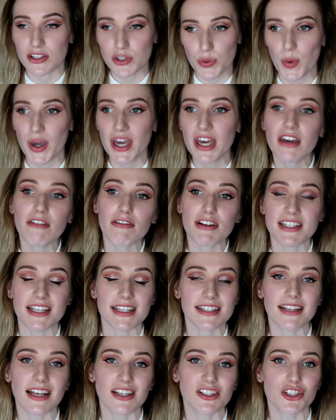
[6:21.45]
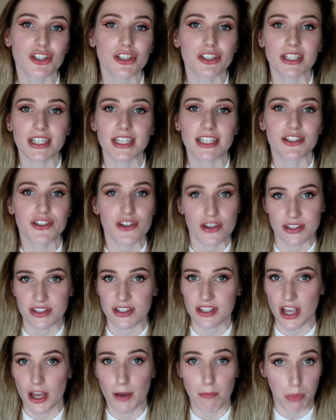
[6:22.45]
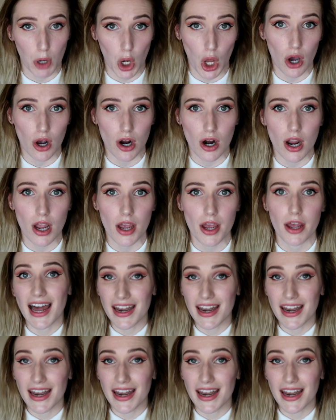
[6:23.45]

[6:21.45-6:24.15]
Twitter is essentially just a blog,